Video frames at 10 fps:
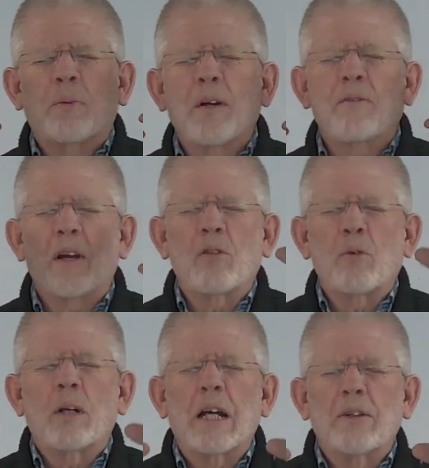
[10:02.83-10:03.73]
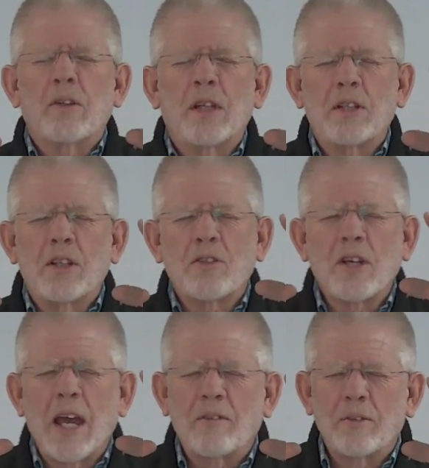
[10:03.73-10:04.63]
pray for everyone out there that doesn't
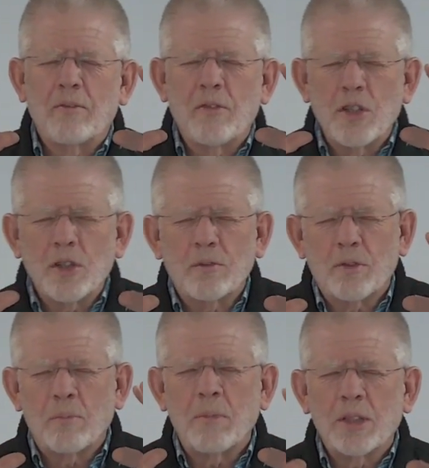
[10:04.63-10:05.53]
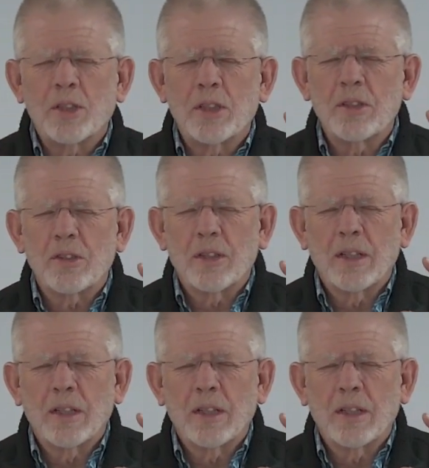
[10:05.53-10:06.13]
have a vision for missions